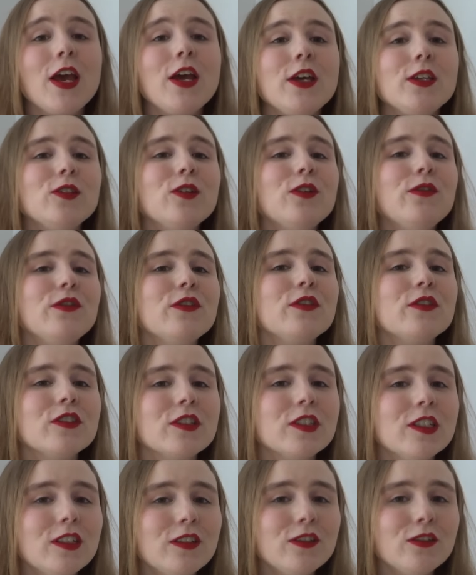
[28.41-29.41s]
So if you're
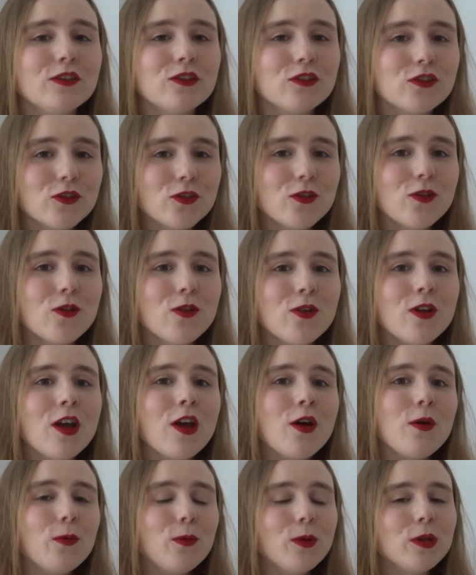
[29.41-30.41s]
still not sure
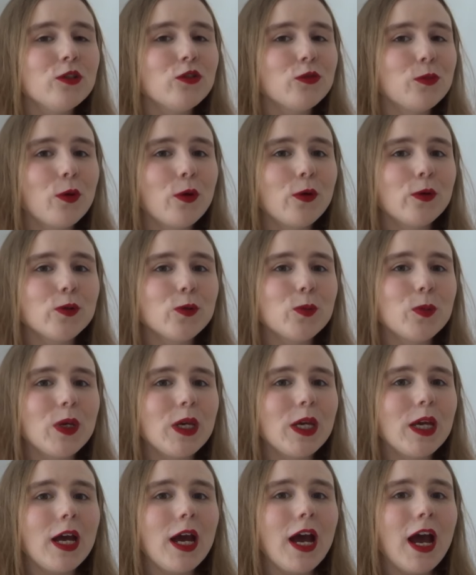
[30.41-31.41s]
which mole to
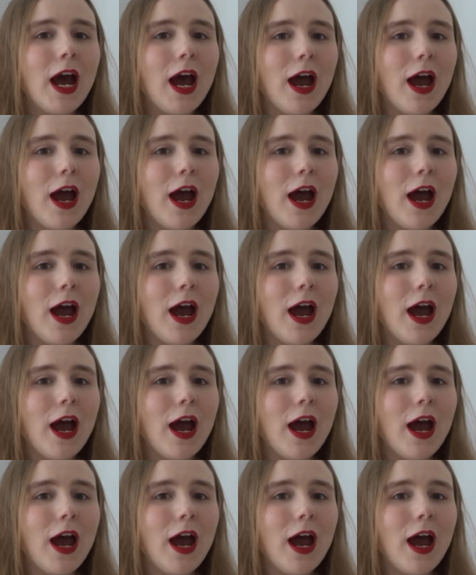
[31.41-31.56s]
pick,